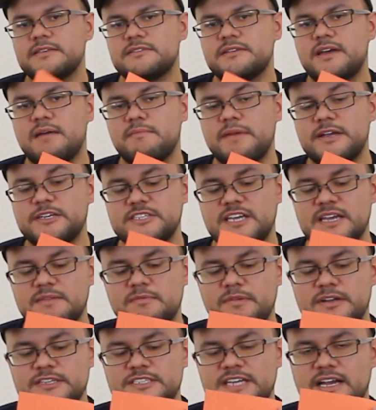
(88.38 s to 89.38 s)
So I have my
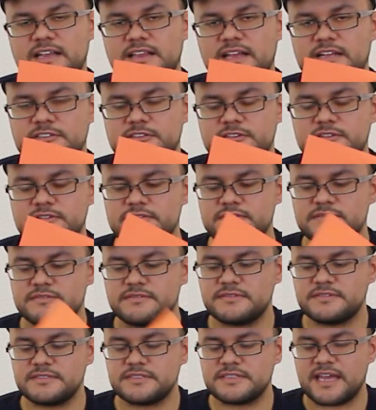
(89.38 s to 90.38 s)
shape of my jack-o'-lantern.
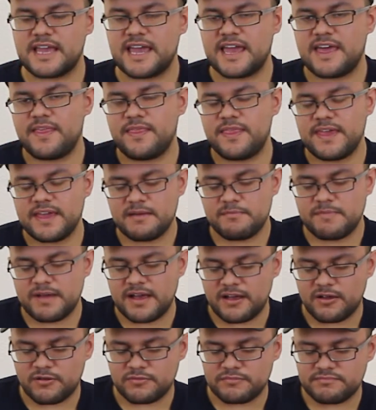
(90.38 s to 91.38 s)
And think
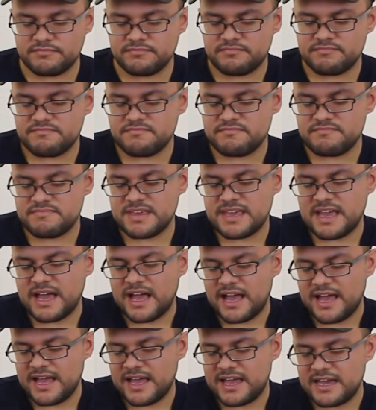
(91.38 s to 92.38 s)
about the
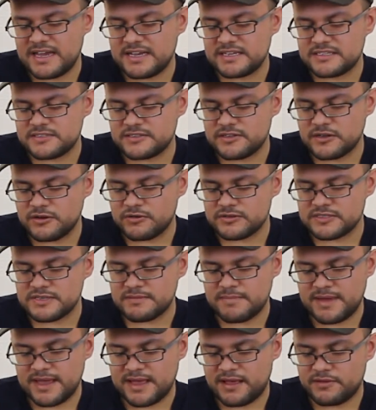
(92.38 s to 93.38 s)
eyes, nose,
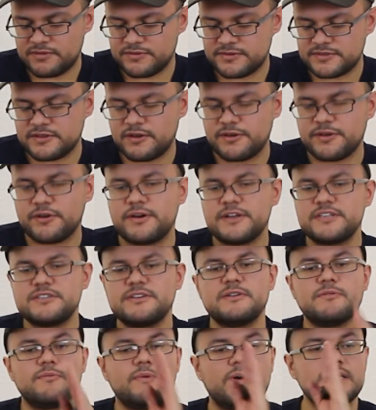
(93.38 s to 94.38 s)
and mouth. So you're only
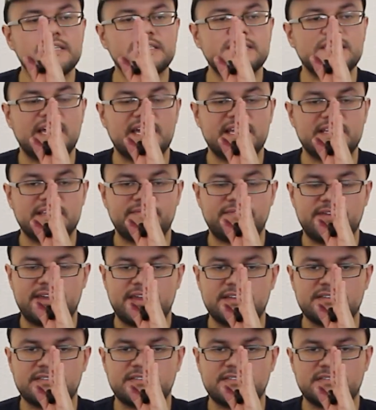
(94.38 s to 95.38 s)
doing one side of the
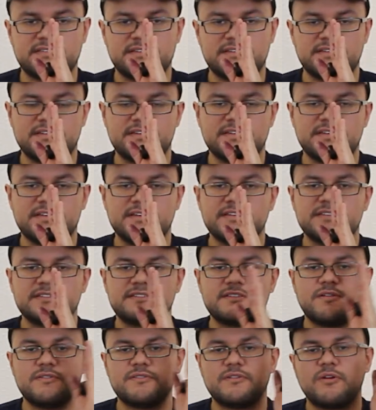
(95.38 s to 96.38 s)
face.
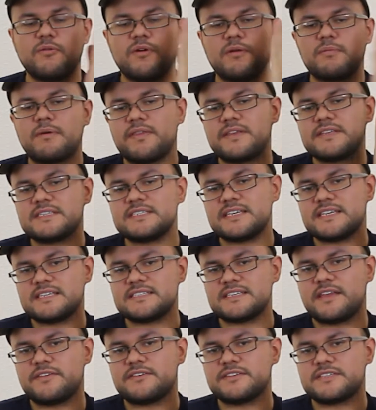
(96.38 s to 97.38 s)
So don't worry about
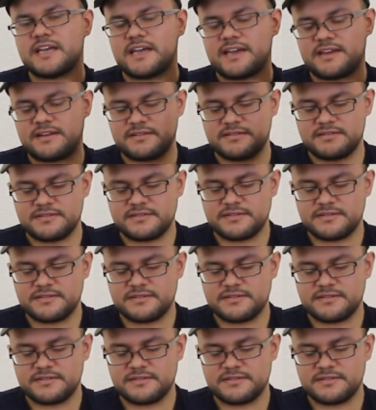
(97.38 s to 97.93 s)
the other side.